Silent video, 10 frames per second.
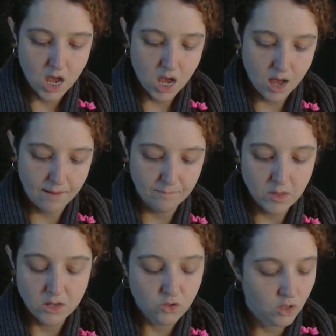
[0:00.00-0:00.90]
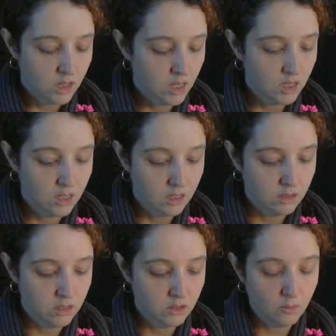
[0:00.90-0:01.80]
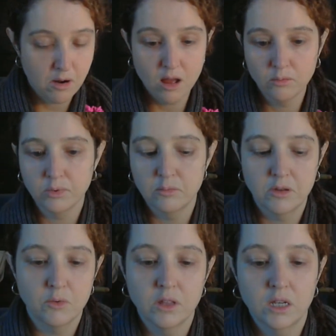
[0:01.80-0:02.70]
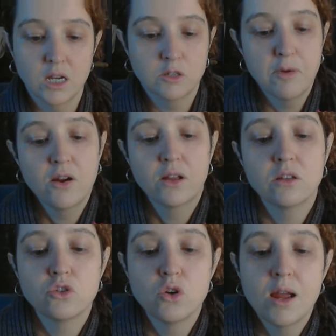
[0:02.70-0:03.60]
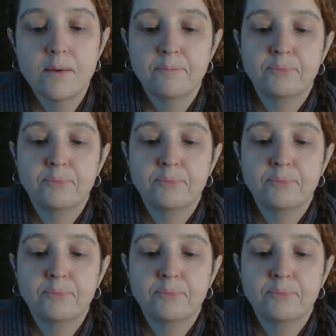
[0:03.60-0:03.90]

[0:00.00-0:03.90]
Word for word: Um, so I think this will probably be a really nice pairing. Let's try it.